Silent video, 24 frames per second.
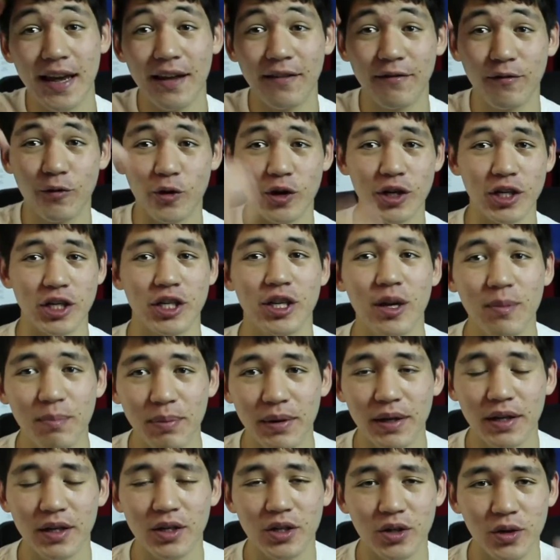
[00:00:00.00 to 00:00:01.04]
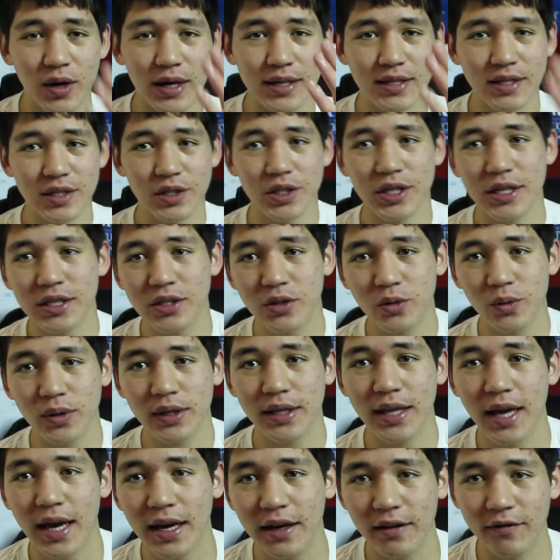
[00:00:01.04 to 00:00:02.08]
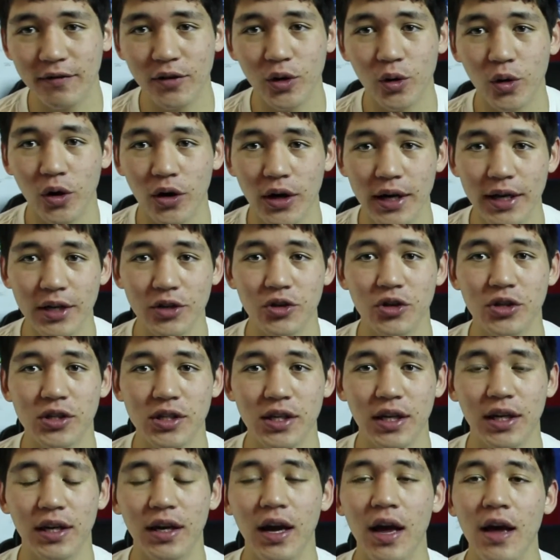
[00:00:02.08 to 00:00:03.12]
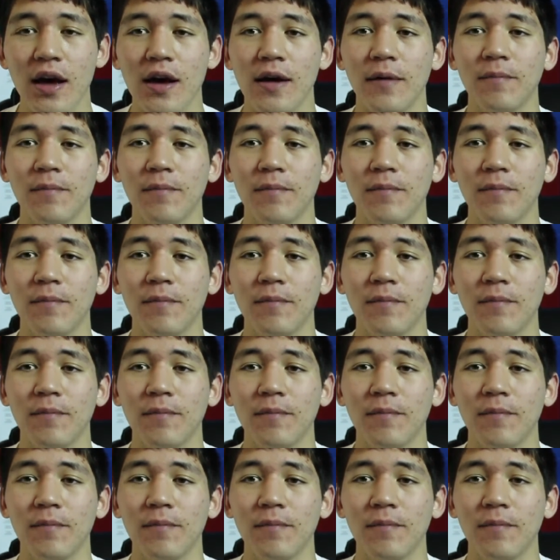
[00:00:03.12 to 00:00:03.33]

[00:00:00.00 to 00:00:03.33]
and free shipping so I suggest doing that if you are interested